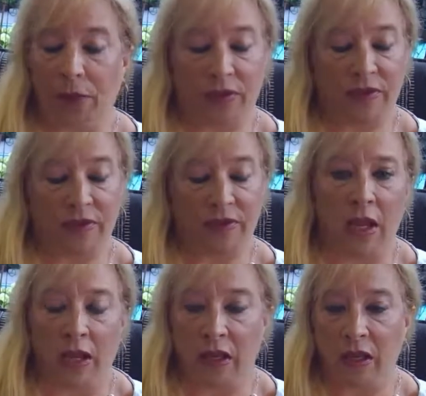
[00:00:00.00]

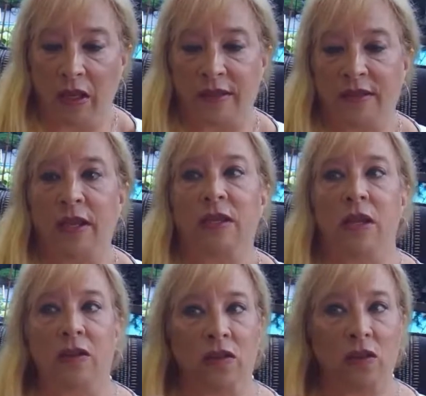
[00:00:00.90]
say, a
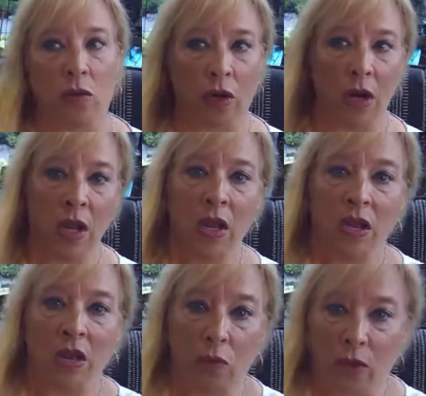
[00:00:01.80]
sickness, or
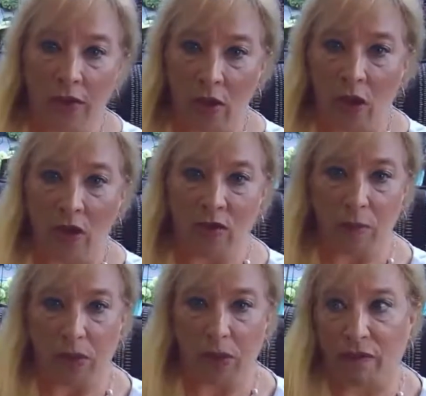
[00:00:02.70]
you were in the
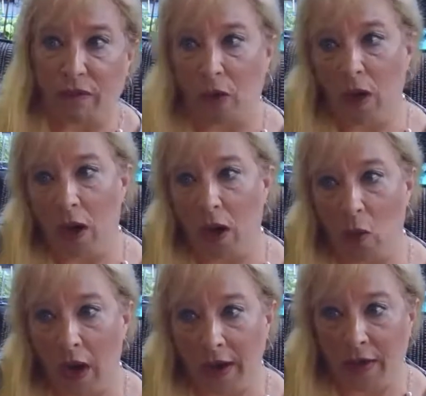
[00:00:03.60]
hospital for a
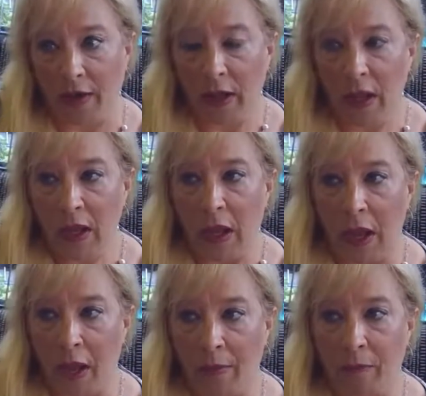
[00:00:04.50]
while,
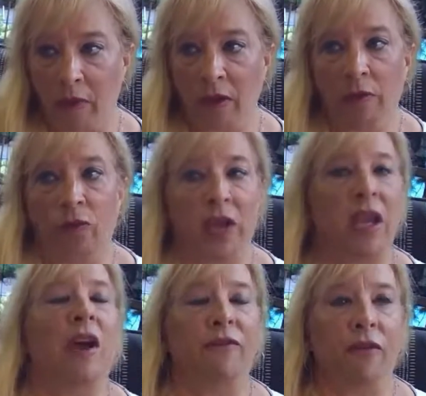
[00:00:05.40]

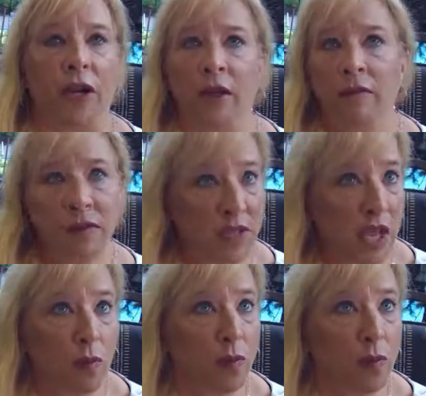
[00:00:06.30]
recovering,
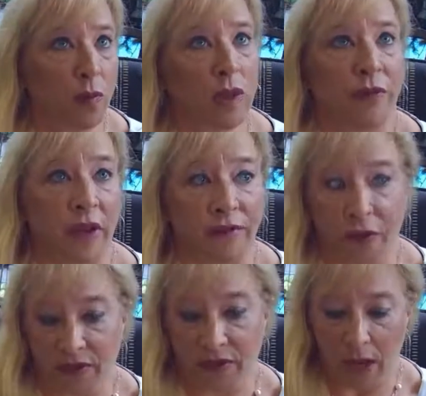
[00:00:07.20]
say with
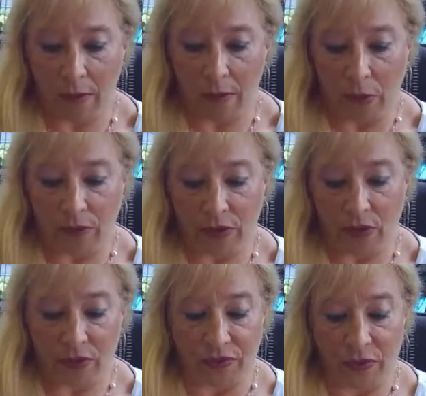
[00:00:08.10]
COVID, for example,
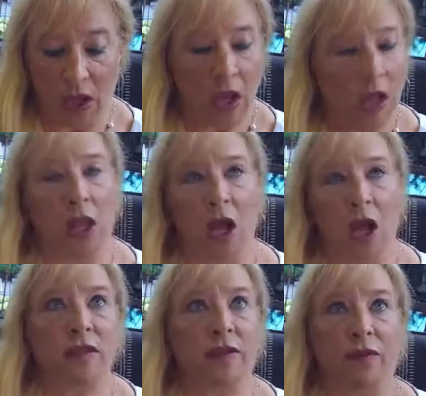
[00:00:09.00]
there's
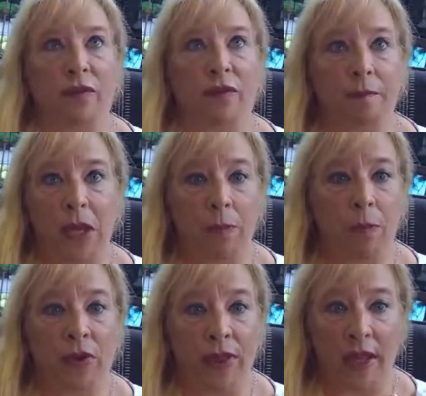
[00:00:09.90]
lots of
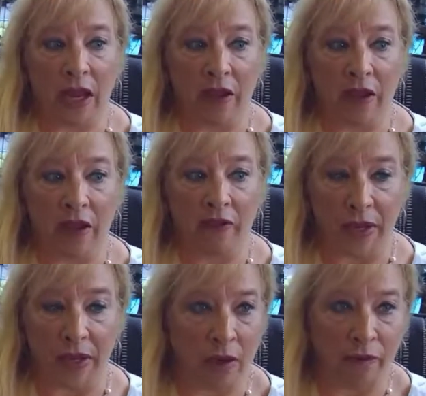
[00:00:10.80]
people that have been
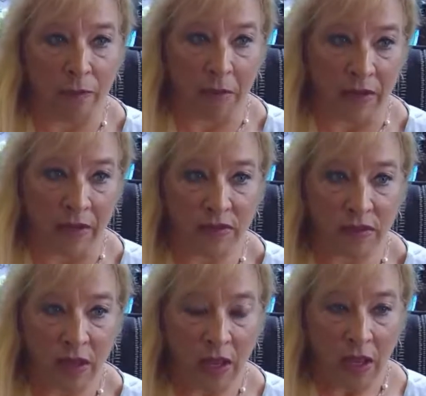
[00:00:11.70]
in there for months,